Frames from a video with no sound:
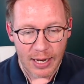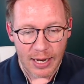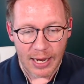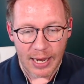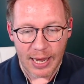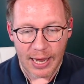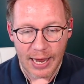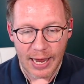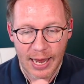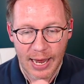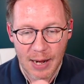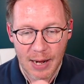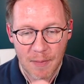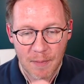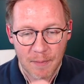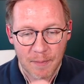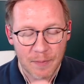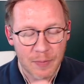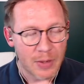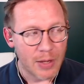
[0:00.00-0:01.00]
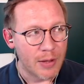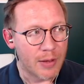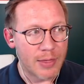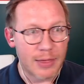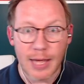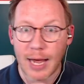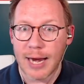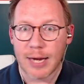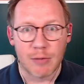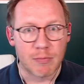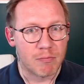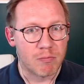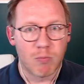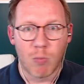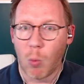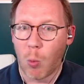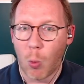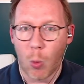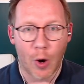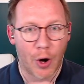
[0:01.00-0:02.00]
and they
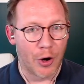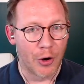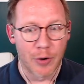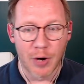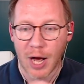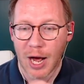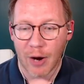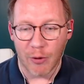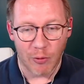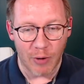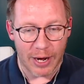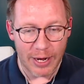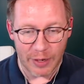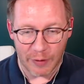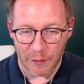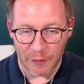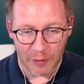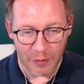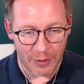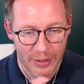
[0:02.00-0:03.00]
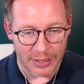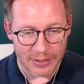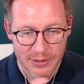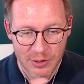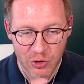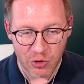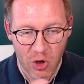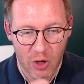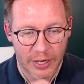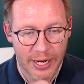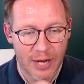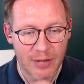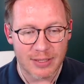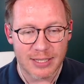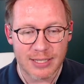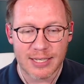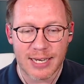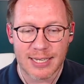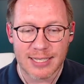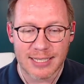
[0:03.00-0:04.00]
were not ready for this. Struck out
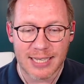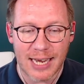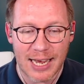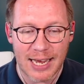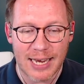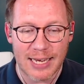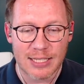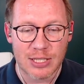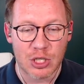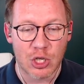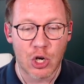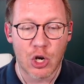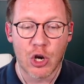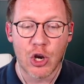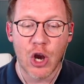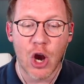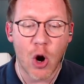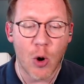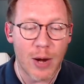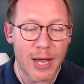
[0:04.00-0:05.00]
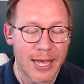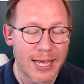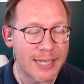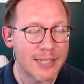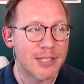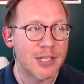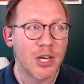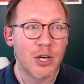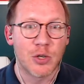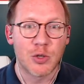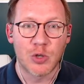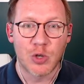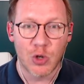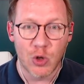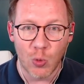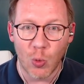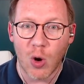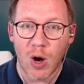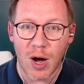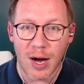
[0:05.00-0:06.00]
6 guys, no hits, 2
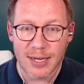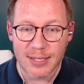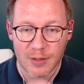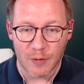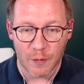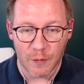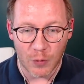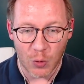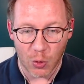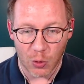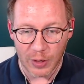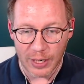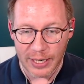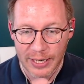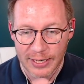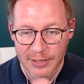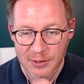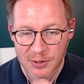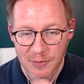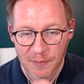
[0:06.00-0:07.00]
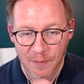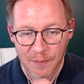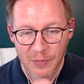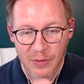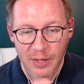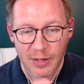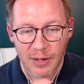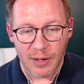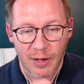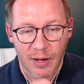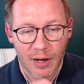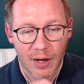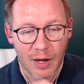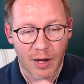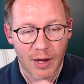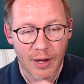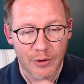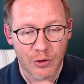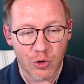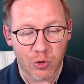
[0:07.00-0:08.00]
walks in 4 innings.
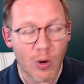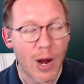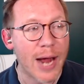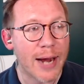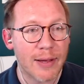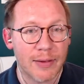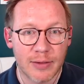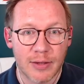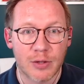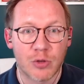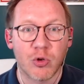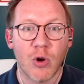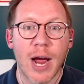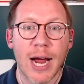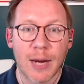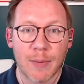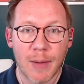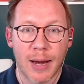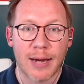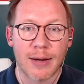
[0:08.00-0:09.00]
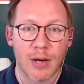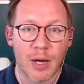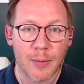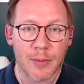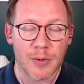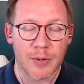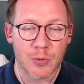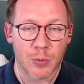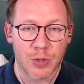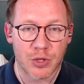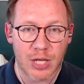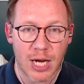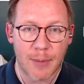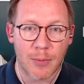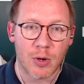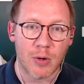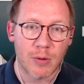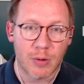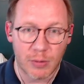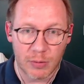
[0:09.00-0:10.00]
The TrackMan numbers, which came
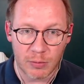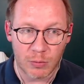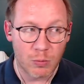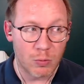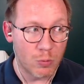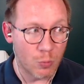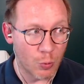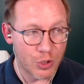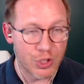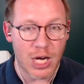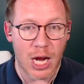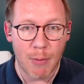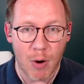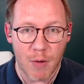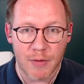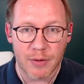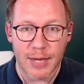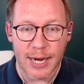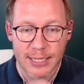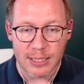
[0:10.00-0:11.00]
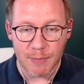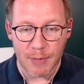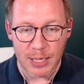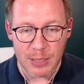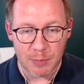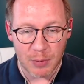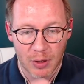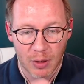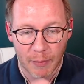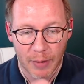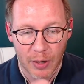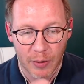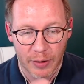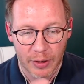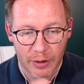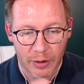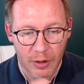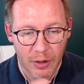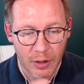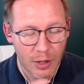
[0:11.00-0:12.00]
over thanks to Baseball
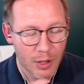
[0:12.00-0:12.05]
America,